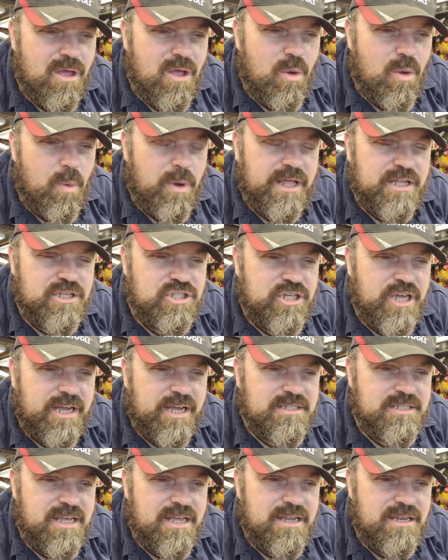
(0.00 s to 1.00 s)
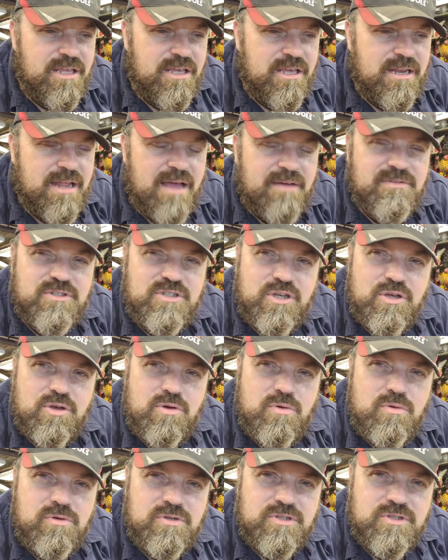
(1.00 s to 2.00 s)
when I checked in, you can have
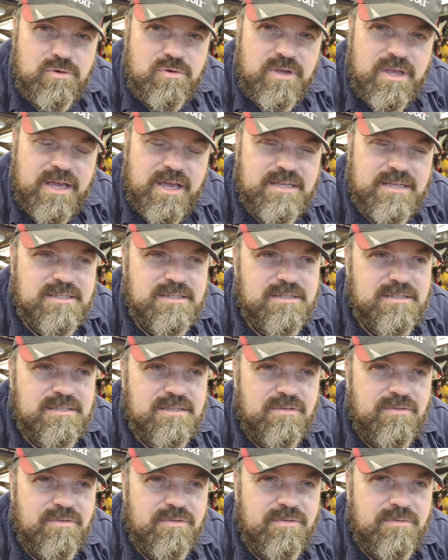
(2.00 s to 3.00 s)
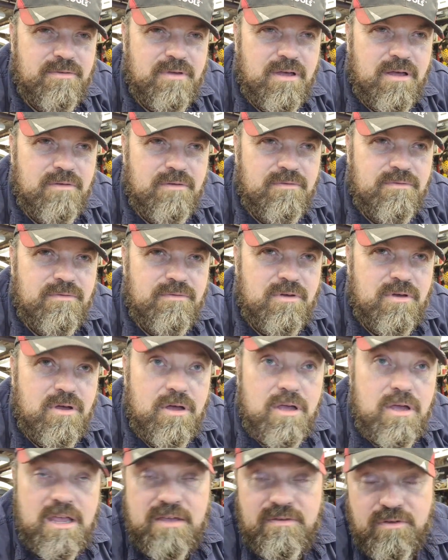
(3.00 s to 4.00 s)
2 suitcases of
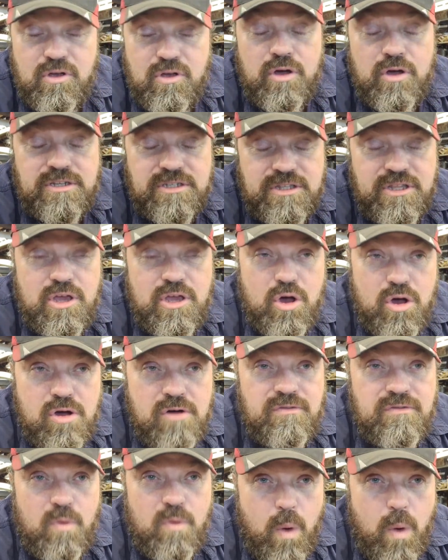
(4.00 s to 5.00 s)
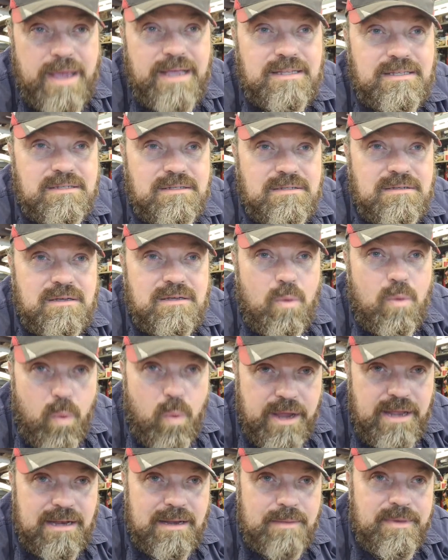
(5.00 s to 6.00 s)
even going to the overweight
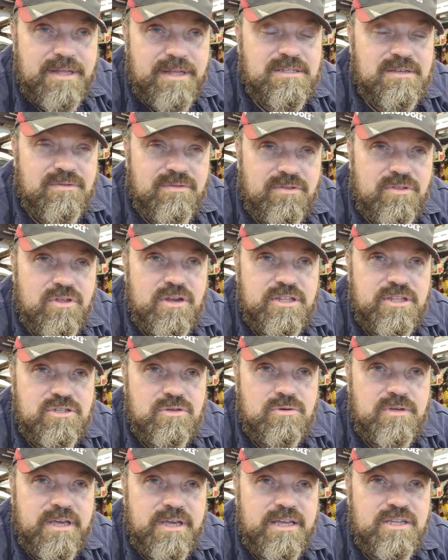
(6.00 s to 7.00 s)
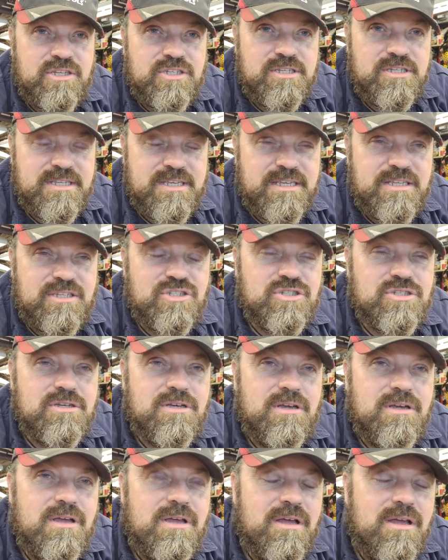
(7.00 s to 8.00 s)
weight limit of 32 kgs each.
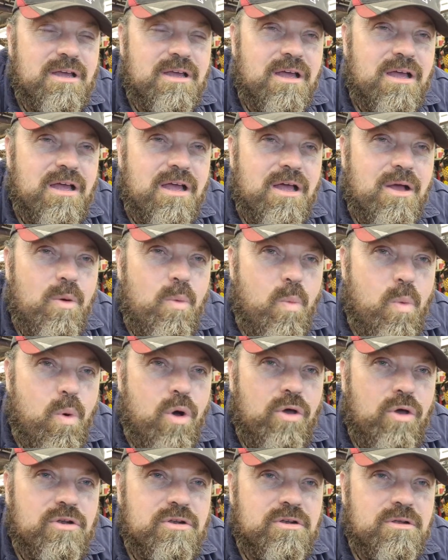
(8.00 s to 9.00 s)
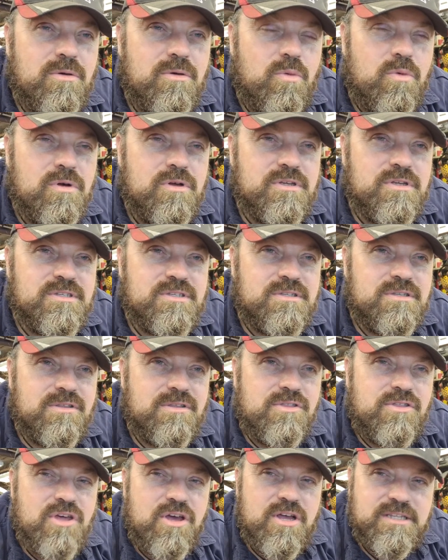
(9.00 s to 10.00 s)
One was
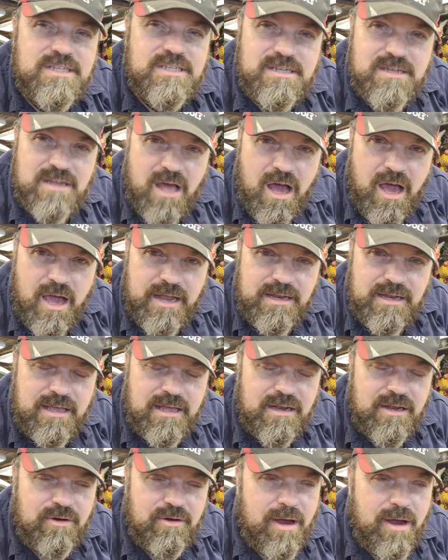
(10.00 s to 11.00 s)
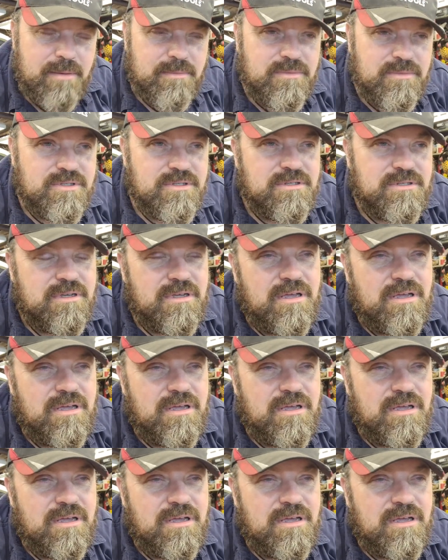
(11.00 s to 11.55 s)
39 kilograms